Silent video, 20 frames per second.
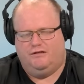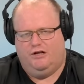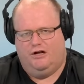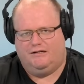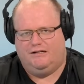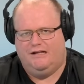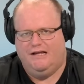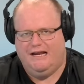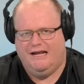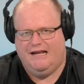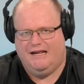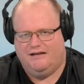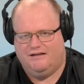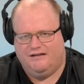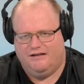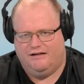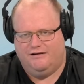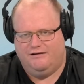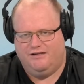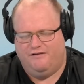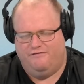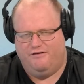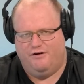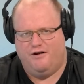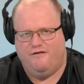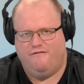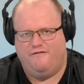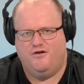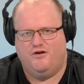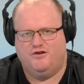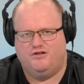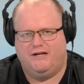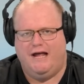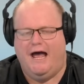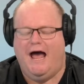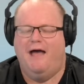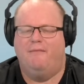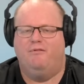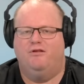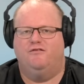like leading into your very first
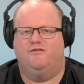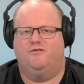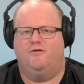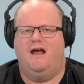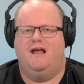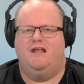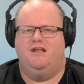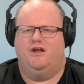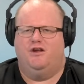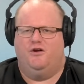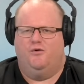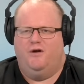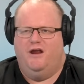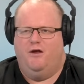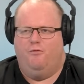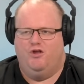game and throughout your career?